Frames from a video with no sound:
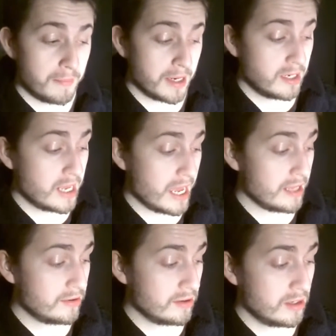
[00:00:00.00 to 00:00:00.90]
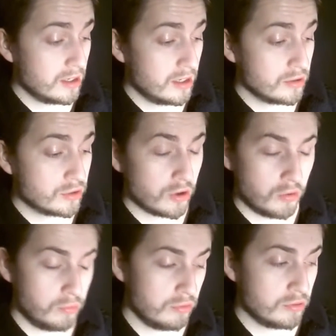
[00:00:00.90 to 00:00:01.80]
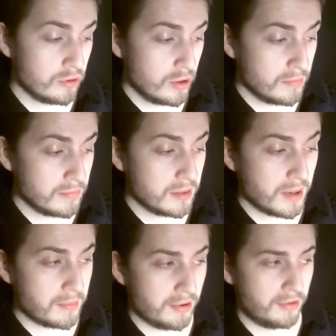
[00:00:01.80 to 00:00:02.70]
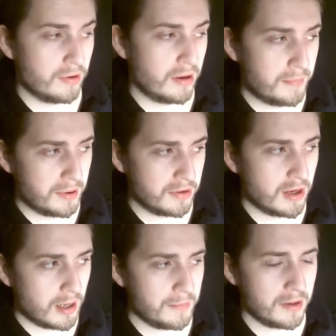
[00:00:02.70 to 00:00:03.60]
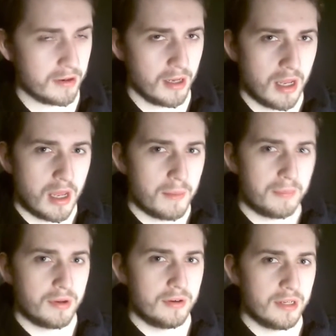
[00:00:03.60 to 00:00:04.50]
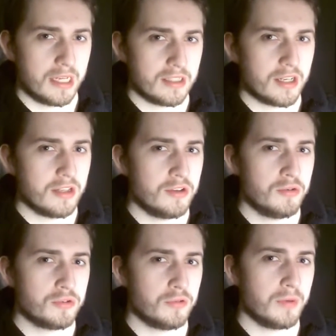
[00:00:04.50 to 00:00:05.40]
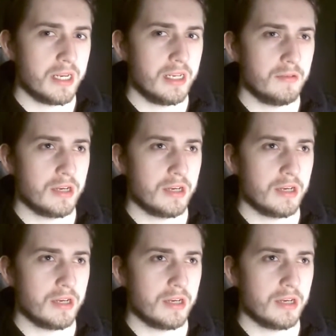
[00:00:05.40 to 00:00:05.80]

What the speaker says: my dad told me and my brother about The Hobbit, but not in the usual way.